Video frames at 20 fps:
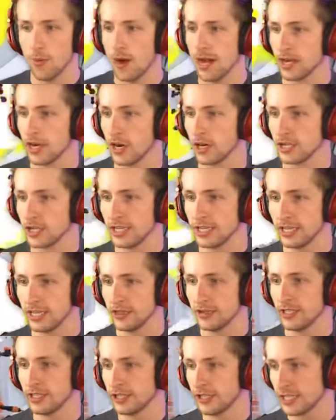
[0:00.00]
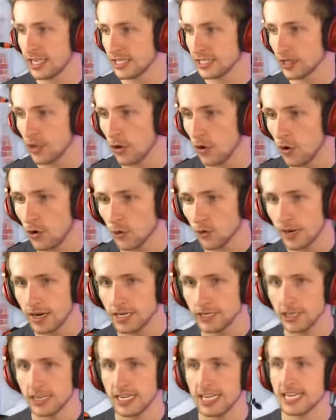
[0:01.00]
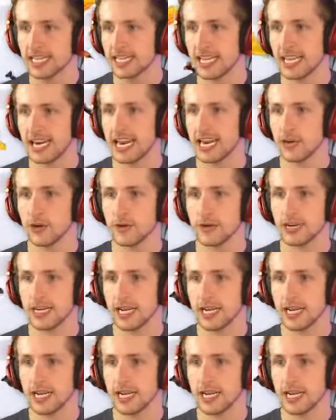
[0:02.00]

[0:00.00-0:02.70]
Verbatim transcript: my gosh. He literally just has the whole range, and he has that AoE